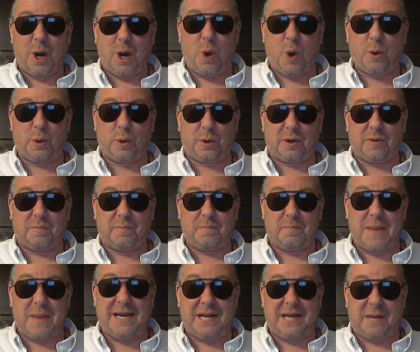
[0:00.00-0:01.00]
owner of
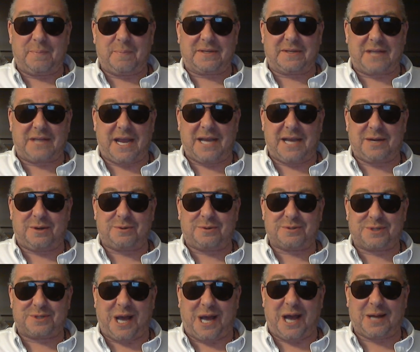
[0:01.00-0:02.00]

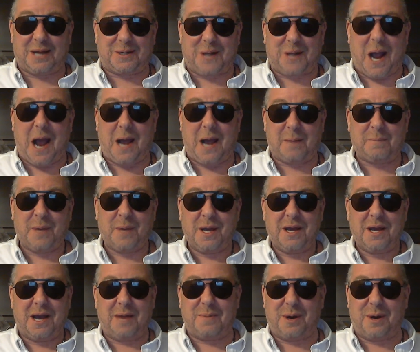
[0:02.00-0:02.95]
MeatAndPotatoes.com.